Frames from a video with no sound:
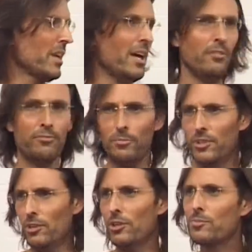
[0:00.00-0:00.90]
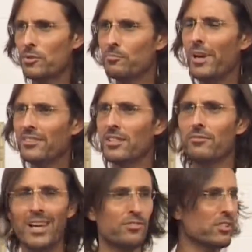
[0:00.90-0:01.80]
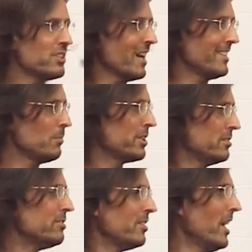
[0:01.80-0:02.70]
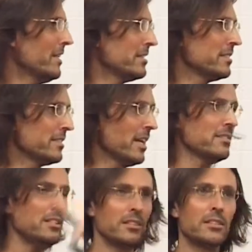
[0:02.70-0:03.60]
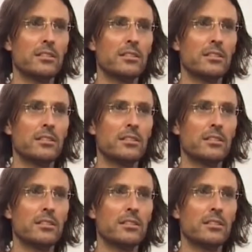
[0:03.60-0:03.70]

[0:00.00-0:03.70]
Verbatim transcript: And from the earth's perspective, that's exactly what it looked like, doesn't it?